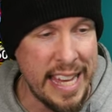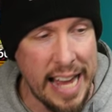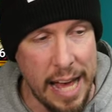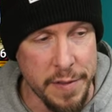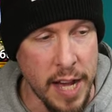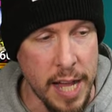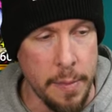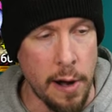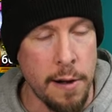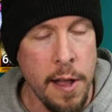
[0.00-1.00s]
and I have
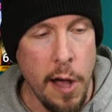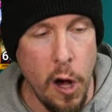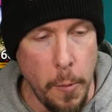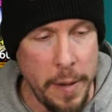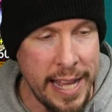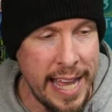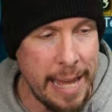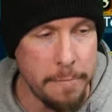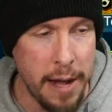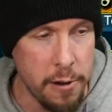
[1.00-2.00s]
Kaimar opening
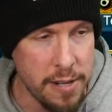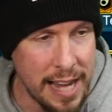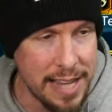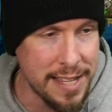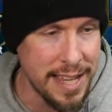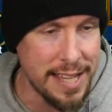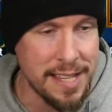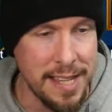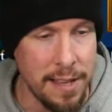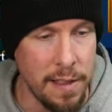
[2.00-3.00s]
and prioritizing his
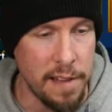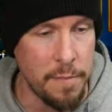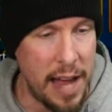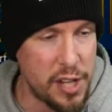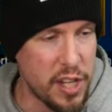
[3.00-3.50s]
Seal of Magic